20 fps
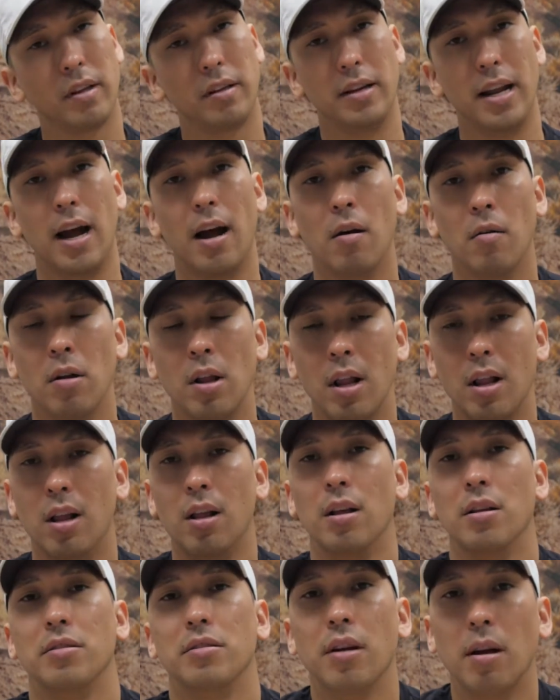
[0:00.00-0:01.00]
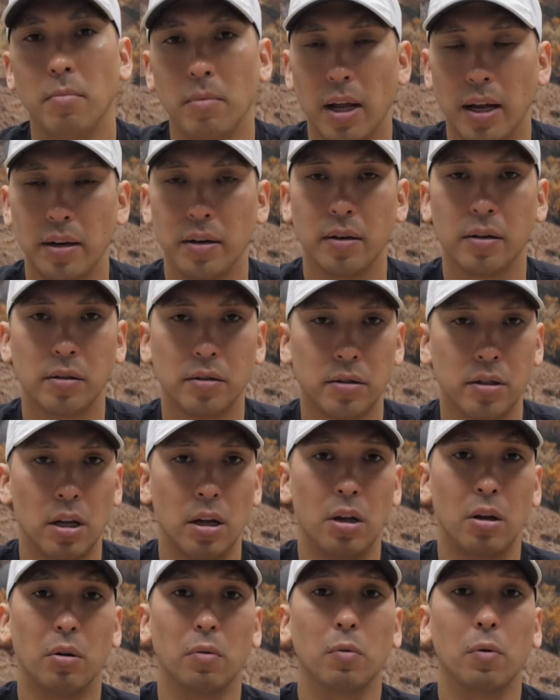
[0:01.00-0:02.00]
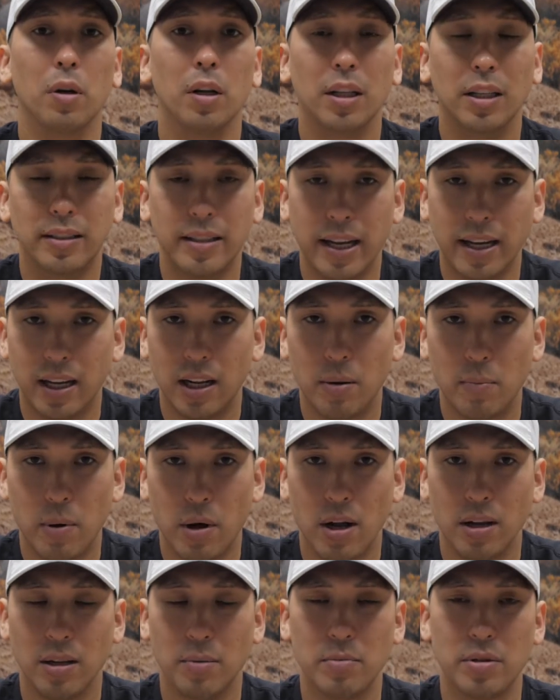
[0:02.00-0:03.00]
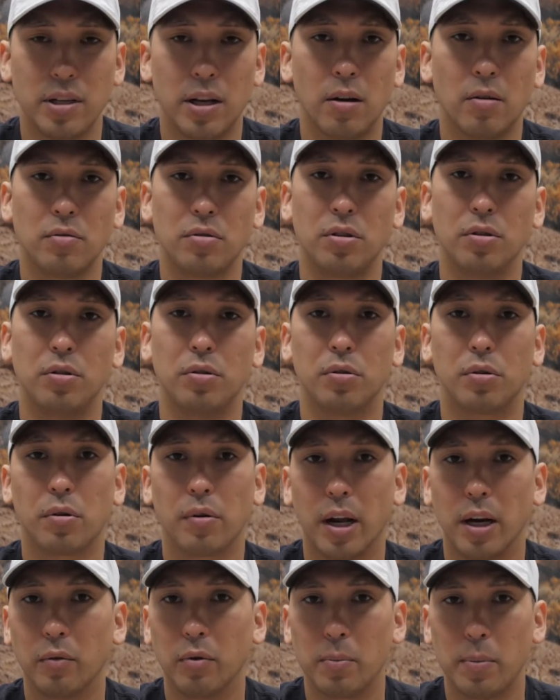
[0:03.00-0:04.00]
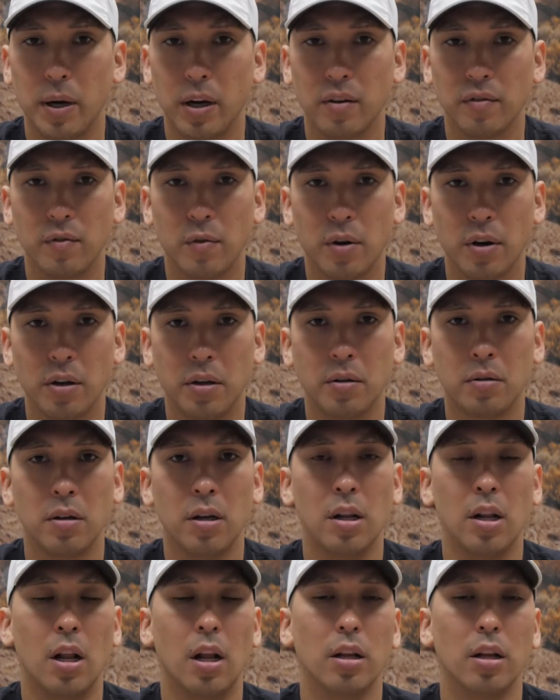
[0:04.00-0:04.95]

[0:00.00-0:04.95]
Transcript: Now, some lenders really take it upon themselves to do credit repair for you.